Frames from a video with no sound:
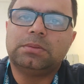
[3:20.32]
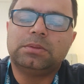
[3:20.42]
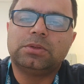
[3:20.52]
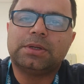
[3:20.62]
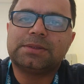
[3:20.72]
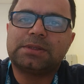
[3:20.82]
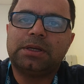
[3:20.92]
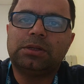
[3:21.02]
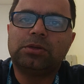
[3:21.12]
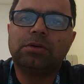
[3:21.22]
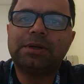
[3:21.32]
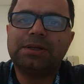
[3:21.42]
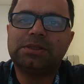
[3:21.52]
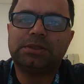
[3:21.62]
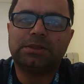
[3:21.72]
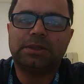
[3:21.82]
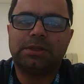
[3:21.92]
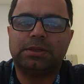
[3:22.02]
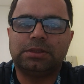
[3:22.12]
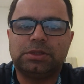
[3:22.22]
you can say non-urgent
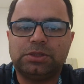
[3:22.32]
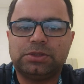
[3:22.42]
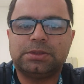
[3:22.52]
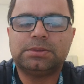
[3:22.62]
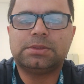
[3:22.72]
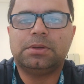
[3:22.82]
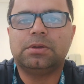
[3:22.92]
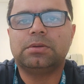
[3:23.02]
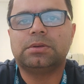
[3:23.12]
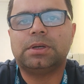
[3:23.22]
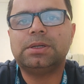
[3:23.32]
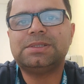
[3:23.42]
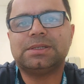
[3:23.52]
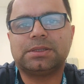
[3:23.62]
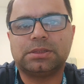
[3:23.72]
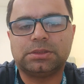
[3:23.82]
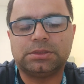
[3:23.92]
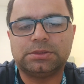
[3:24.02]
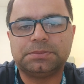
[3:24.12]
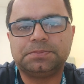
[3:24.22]
conditions or urgent
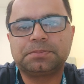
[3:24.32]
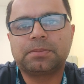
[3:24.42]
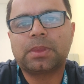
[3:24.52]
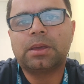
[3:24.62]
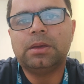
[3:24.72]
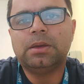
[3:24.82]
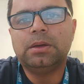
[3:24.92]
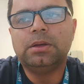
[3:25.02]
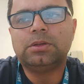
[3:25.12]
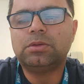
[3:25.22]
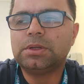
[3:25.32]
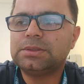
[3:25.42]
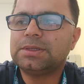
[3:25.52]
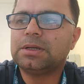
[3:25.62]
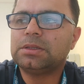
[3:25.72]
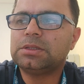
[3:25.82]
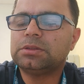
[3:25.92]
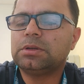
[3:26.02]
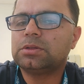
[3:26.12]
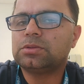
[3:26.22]
condition. Non-urgent condition
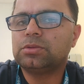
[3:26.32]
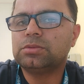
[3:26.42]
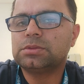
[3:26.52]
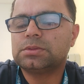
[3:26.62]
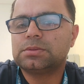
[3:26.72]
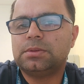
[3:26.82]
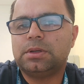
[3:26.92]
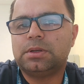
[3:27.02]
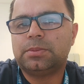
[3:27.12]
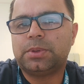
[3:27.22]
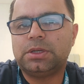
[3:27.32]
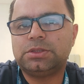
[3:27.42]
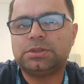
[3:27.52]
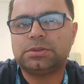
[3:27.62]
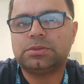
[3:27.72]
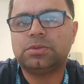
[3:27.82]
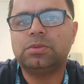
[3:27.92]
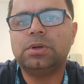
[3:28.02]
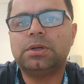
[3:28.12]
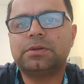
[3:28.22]
are those patients
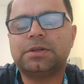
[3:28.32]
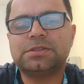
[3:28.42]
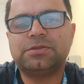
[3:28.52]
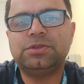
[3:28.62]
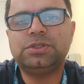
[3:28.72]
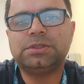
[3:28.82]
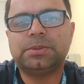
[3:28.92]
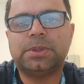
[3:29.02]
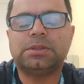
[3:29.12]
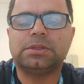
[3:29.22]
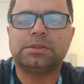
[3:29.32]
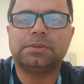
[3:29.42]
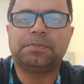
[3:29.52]
who are transfusion dependent.